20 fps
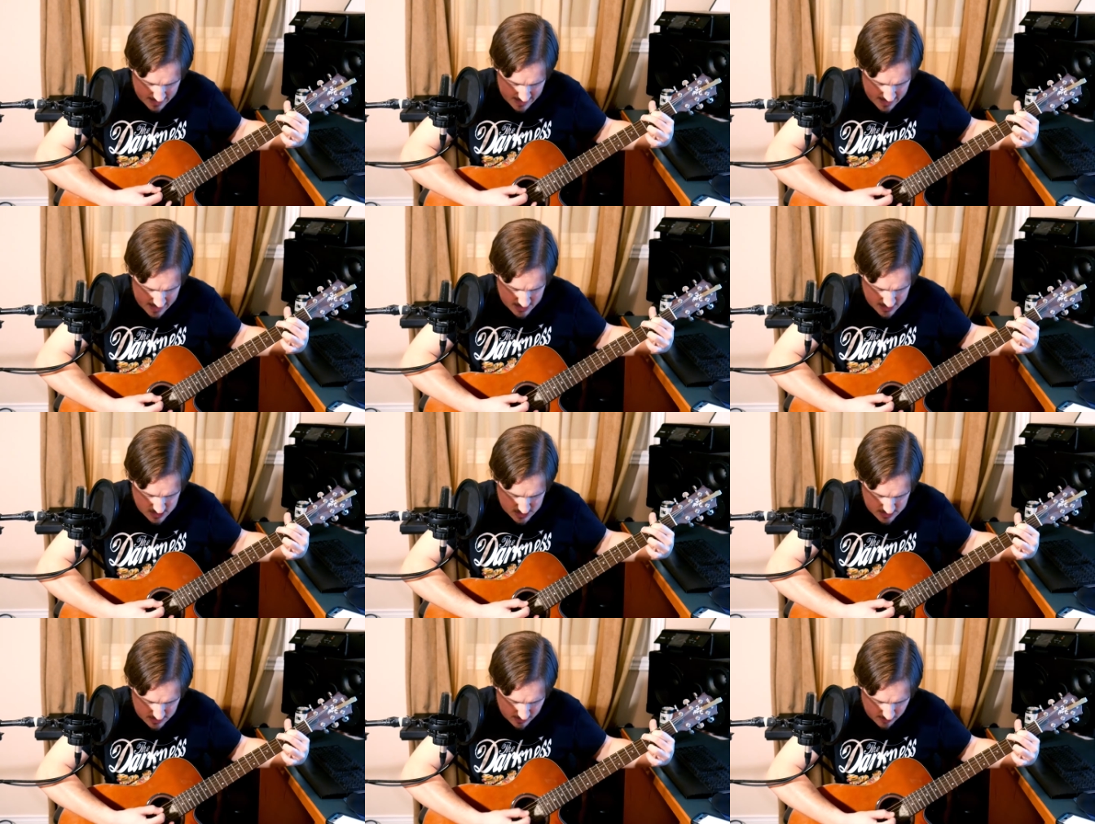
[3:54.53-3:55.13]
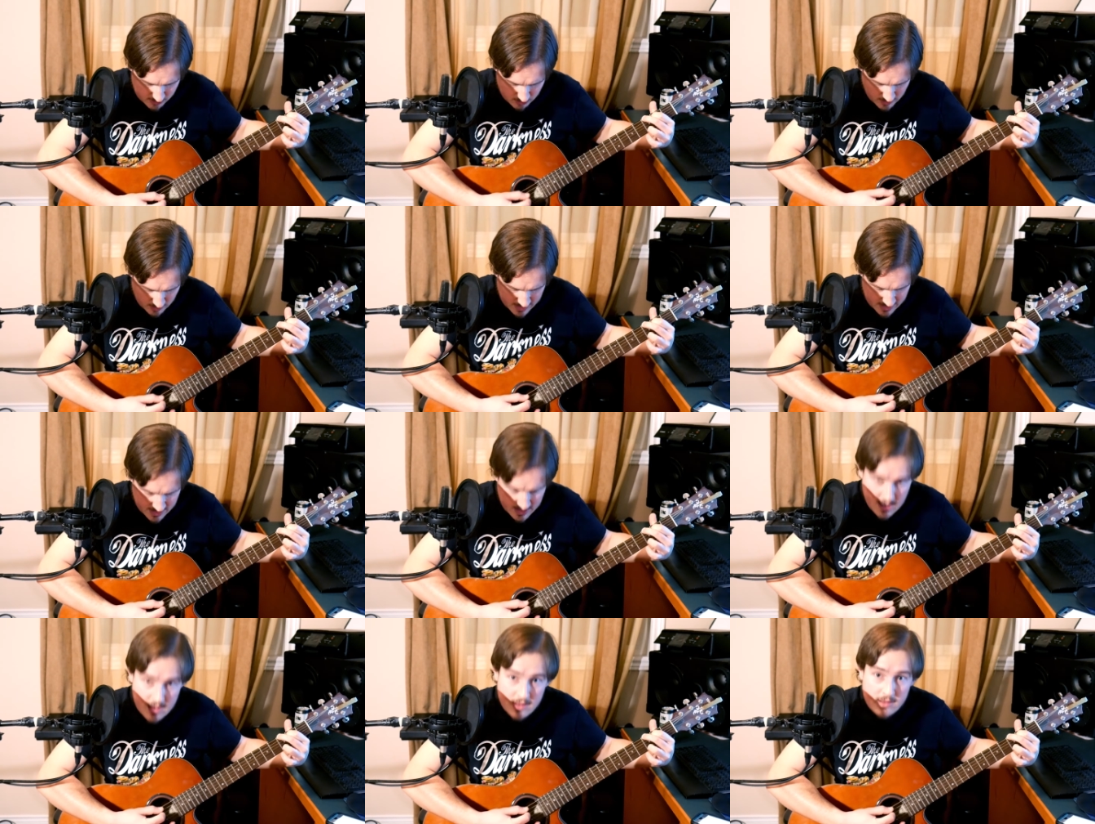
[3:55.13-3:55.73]
each
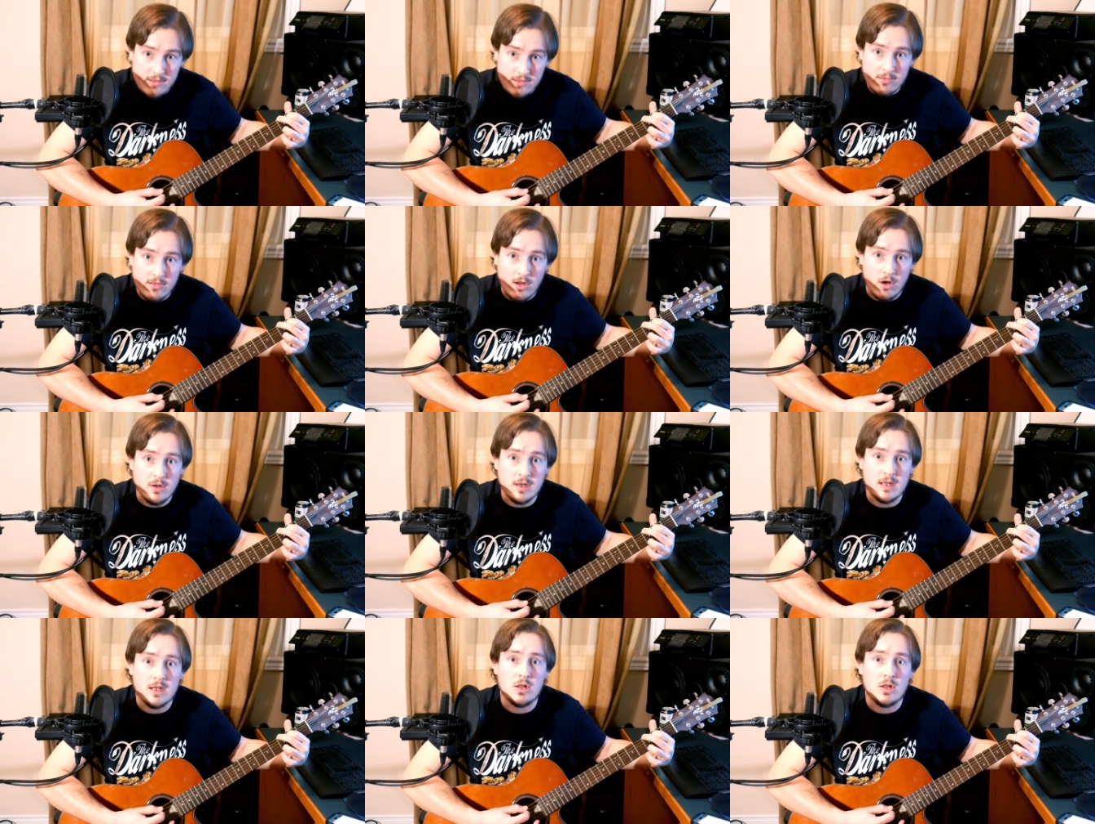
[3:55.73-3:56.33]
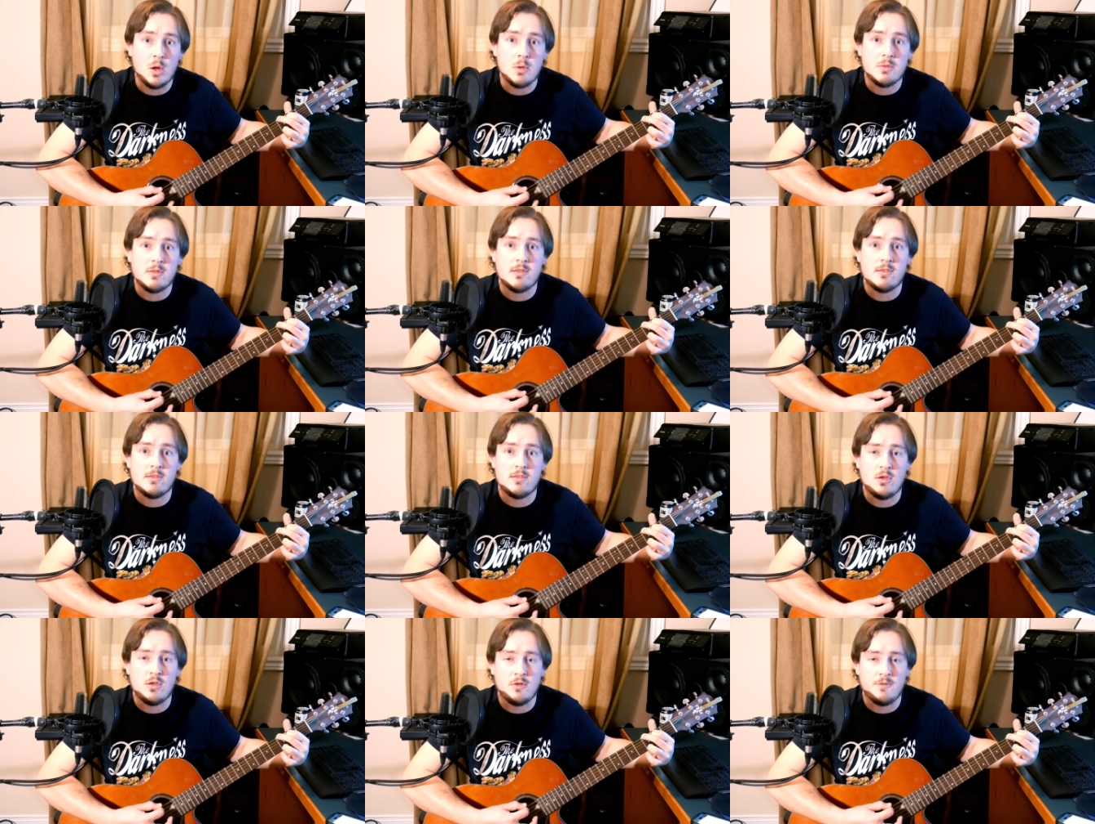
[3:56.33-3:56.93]
string starting
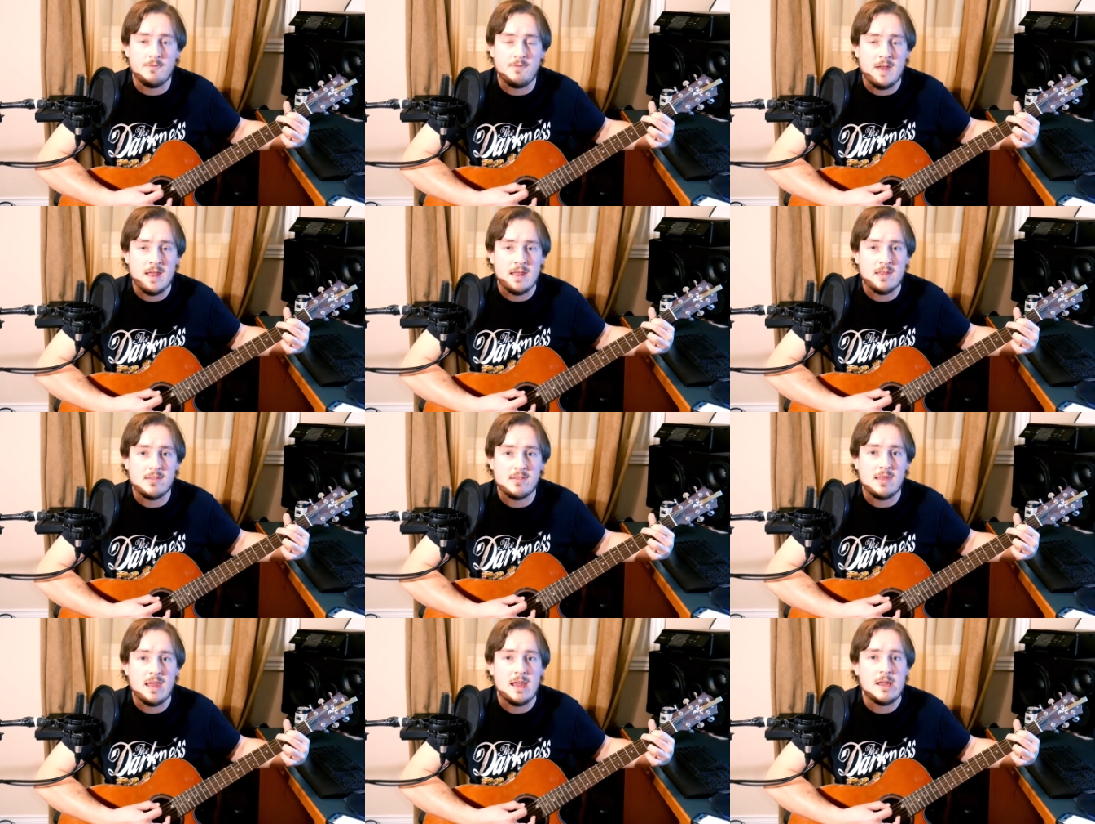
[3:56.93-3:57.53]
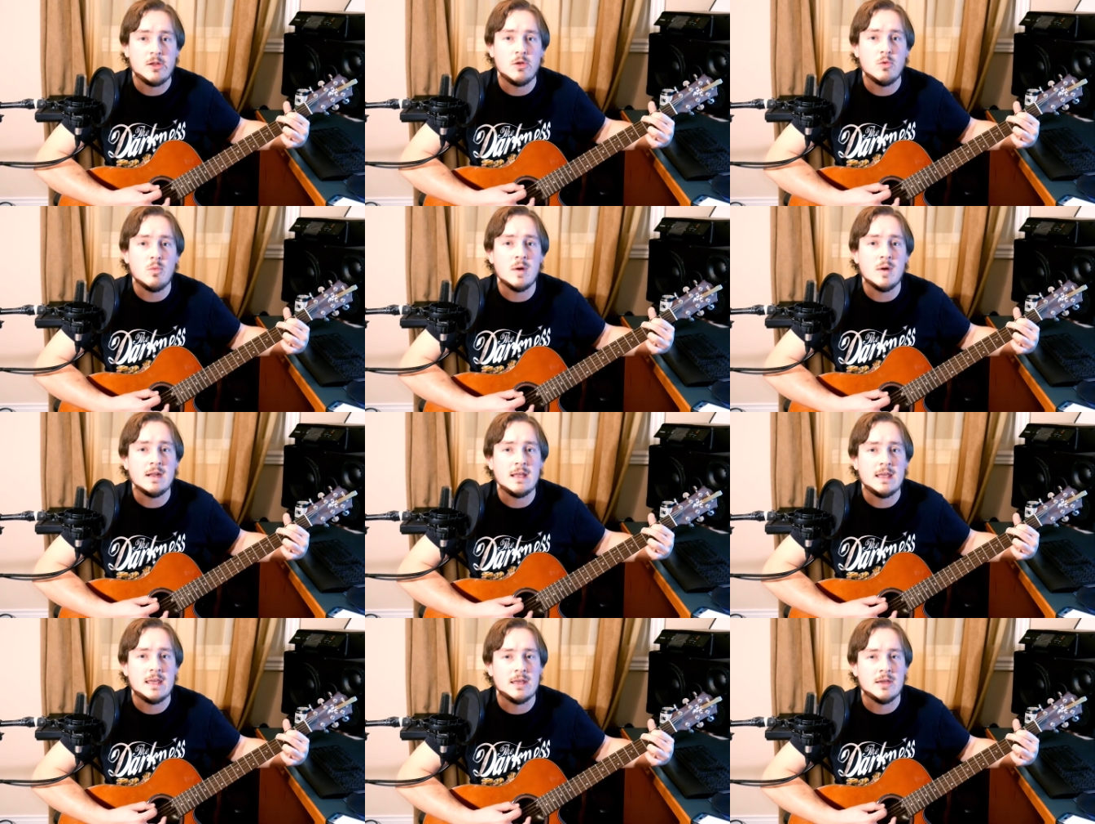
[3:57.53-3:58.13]
closest to your face, and you
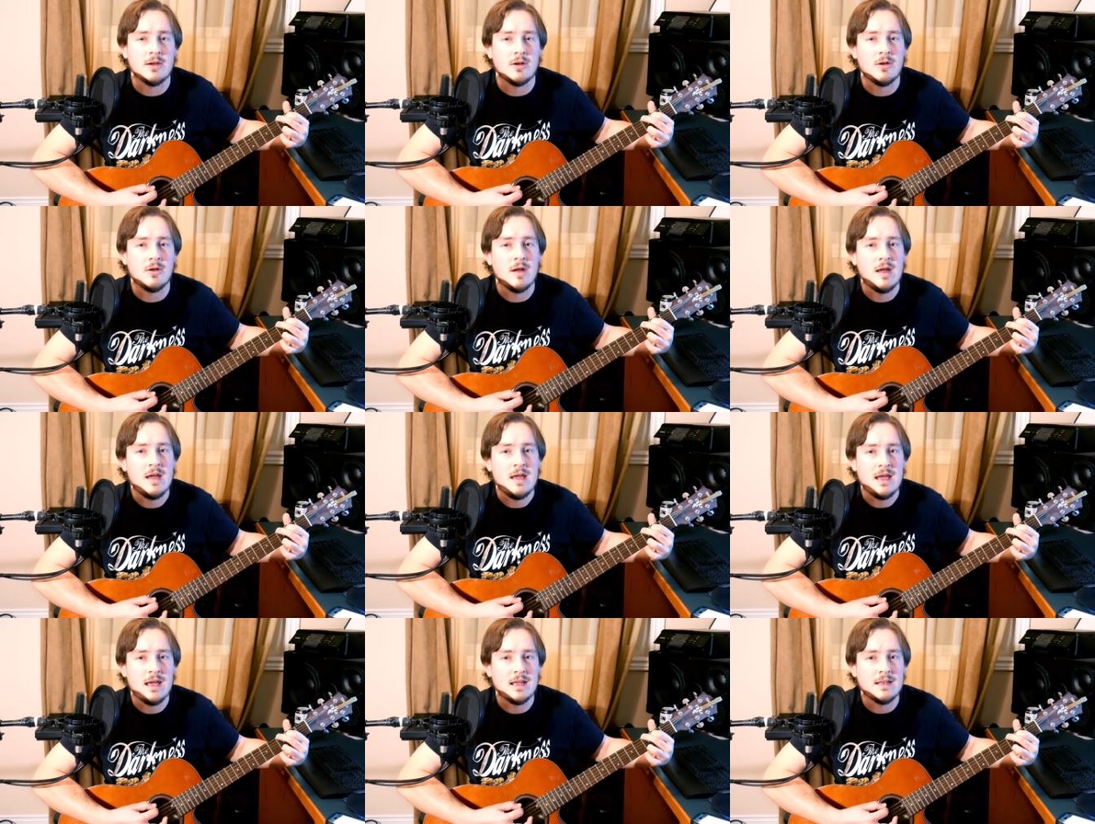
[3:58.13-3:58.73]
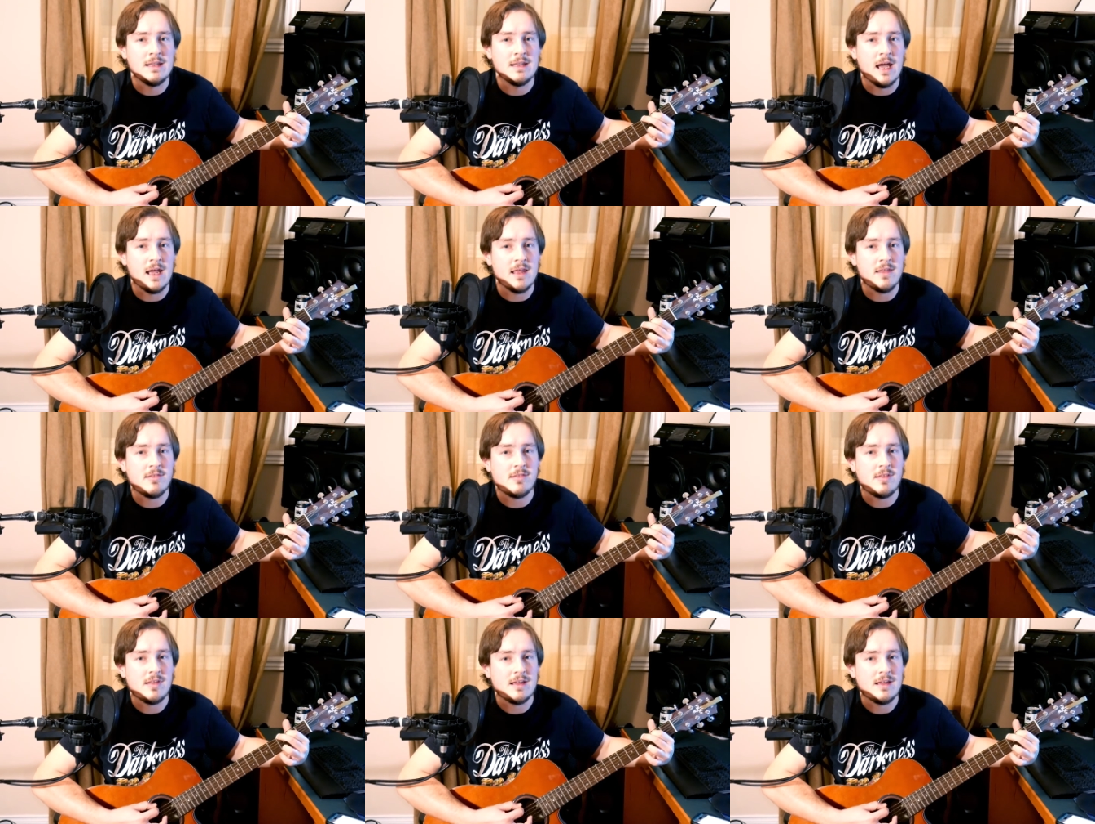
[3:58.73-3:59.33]
want to hear a
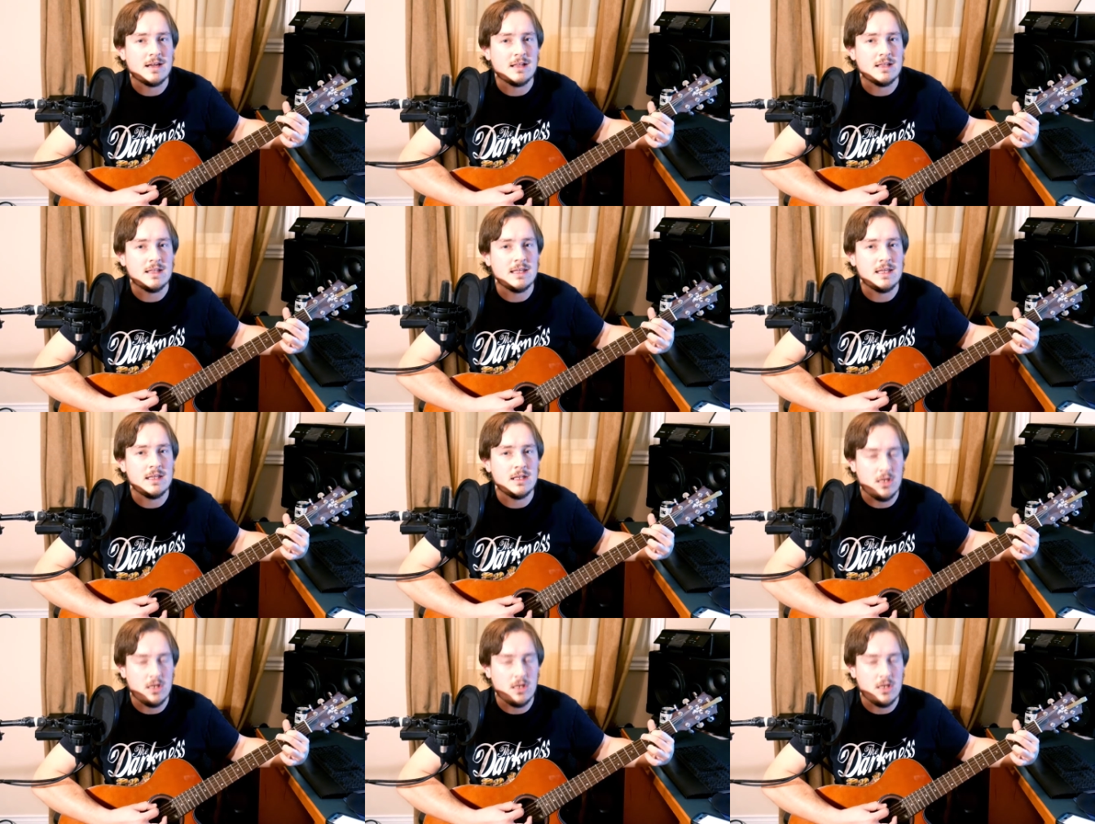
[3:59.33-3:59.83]
nice clean